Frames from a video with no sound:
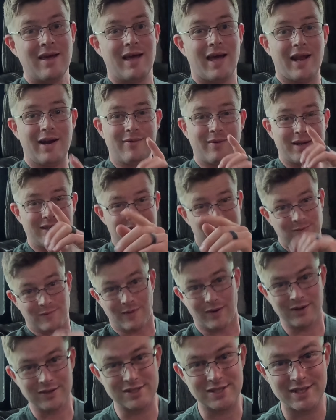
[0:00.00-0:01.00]
Anyways,
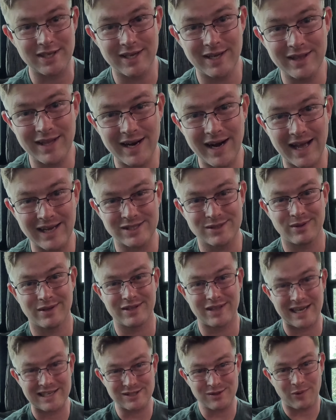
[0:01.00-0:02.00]
we'll see you in the next one.
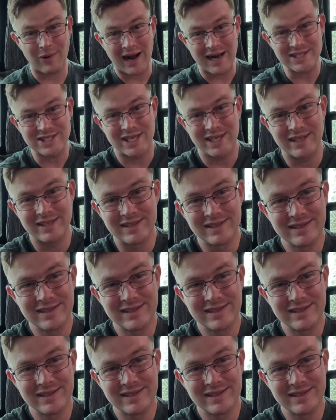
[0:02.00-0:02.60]
Thanks for watching.